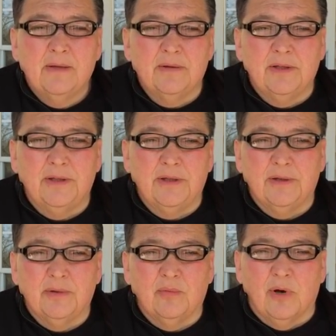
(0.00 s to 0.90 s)
the
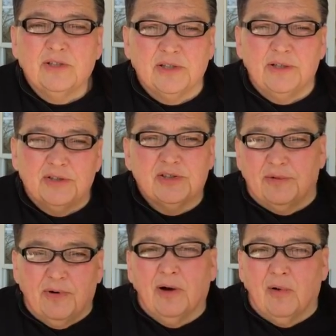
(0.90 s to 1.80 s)
uh, residence
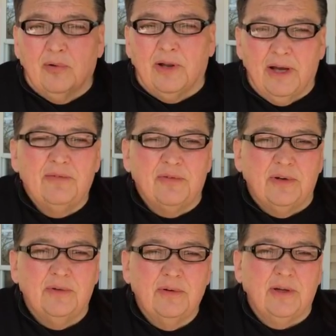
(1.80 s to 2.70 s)
of our own life
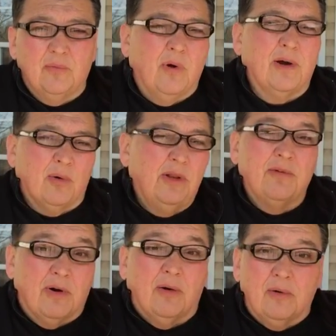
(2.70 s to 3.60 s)
and, and want to
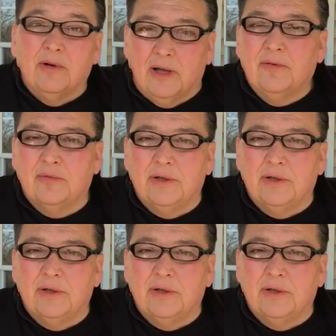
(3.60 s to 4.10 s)
live our own life.